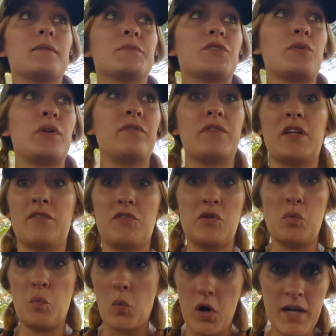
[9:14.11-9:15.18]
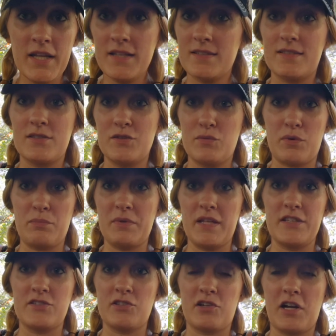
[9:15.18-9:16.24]
So even if you wanted to
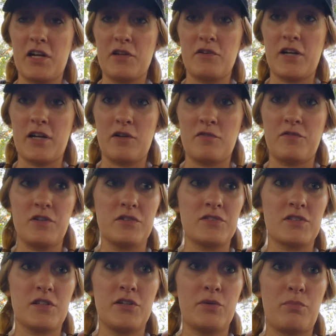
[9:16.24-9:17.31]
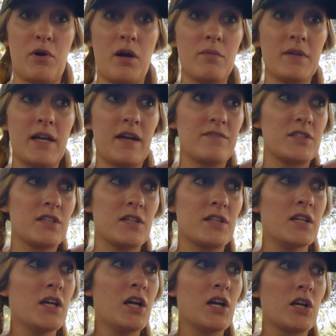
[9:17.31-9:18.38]
replace your air filter, you'd probably have
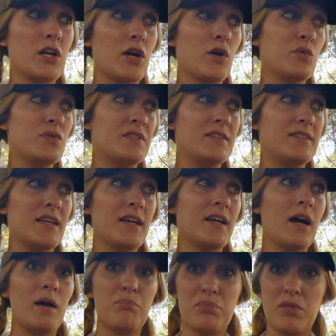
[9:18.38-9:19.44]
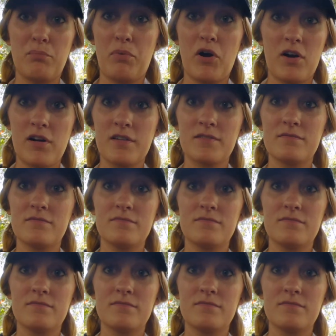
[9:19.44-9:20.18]
to go dig up the part